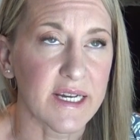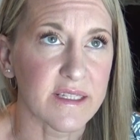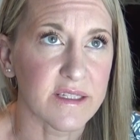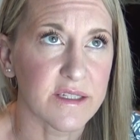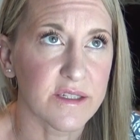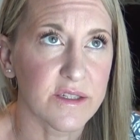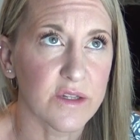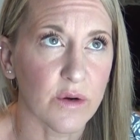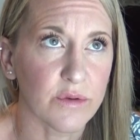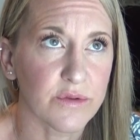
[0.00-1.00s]
And
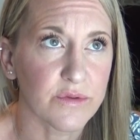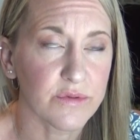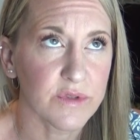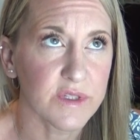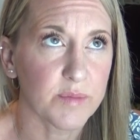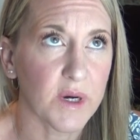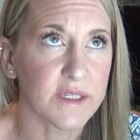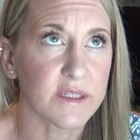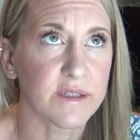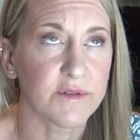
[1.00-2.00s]
so through this
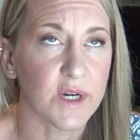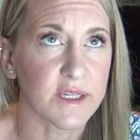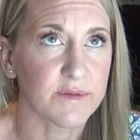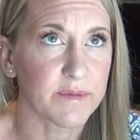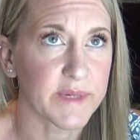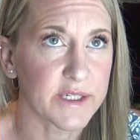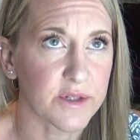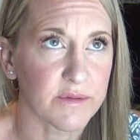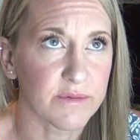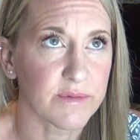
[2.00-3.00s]
process of
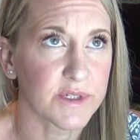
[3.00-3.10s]
transformation,